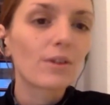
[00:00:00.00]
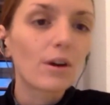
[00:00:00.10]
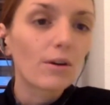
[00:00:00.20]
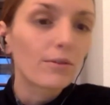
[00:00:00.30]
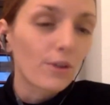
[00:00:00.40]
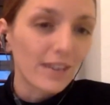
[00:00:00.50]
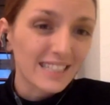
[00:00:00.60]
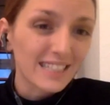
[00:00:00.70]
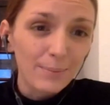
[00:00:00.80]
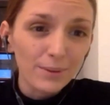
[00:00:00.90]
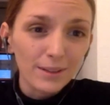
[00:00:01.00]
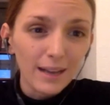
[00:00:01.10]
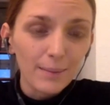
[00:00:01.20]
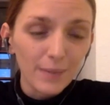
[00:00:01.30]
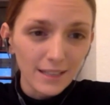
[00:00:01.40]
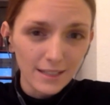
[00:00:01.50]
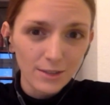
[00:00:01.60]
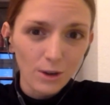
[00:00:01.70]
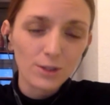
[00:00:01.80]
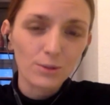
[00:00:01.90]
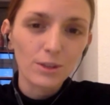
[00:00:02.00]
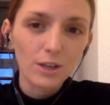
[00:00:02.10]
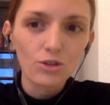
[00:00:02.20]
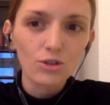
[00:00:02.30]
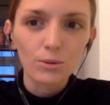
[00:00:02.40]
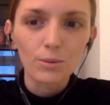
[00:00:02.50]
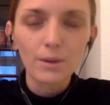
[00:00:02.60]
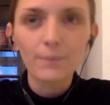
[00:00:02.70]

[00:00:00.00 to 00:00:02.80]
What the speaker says: Or for example, I mean, this is also an issue,